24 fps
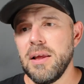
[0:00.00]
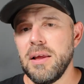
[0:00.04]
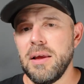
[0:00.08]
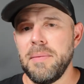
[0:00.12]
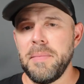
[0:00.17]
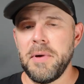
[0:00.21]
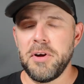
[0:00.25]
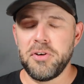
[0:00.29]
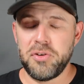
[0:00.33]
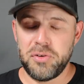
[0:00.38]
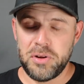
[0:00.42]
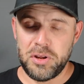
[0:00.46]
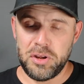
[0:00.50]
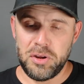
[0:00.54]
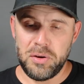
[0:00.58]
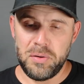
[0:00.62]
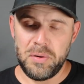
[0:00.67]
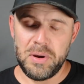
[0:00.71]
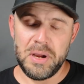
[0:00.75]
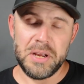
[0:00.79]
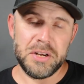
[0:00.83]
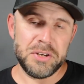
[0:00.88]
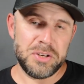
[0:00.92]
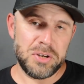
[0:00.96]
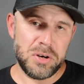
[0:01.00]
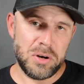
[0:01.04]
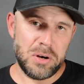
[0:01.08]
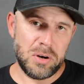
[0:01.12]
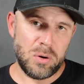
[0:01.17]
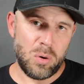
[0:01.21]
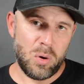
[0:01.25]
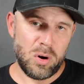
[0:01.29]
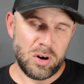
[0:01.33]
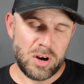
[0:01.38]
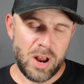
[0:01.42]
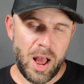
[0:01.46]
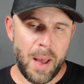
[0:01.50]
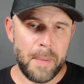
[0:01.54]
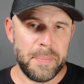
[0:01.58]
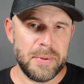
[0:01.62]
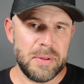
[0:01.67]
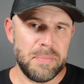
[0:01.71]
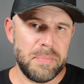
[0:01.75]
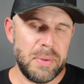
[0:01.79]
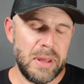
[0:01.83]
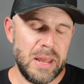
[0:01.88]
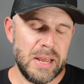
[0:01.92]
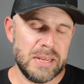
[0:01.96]
and make sure that you entered or
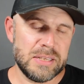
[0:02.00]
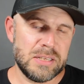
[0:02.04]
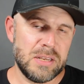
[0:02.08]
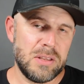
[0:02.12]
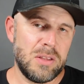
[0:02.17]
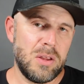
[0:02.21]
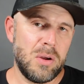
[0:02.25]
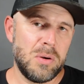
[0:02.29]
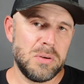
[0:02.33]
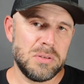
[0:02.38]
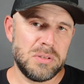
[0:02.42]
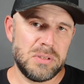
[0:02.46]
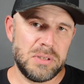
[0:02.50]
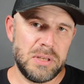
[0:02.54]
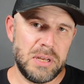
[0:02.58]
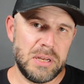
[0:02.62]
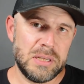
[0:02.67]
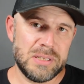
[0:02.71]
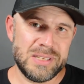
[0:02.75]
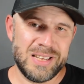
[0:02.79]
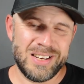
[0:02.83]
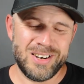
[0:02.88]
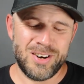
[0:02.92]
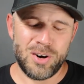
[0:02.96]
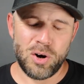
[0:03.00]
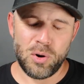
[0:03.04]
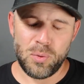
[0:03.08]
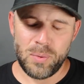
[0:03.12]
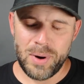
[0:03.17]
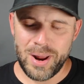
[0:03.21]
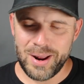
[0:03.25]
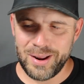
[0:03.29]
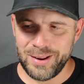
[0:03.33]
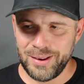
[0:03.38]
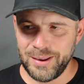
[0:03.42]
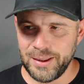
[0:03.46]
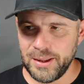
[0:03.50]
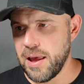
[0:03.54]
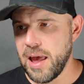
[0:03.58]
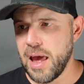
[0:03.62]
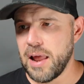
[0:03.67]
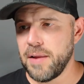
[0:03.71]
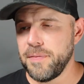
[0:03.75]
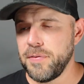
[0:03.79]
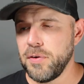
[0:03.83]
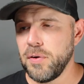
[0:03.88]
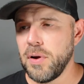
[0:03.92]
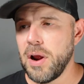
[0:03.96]
copy and pasted those things incorrectly. I
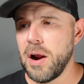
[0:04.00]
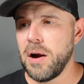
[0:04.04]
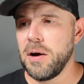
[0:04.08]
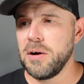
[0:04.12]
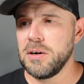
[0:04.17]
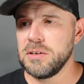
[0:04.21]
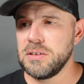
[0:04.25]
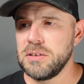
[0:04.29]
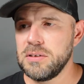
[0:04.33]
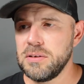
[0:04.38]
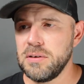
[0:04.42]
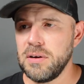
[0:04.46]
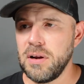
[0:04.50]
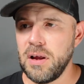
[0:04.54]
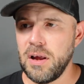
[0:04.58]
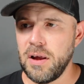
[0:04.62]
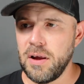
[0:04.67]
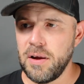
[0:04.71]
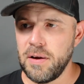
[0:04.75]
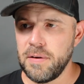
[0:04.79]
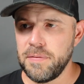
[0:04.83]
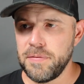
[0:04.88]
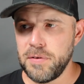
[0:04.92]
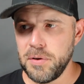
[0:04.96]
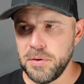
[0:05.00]
had a few errors a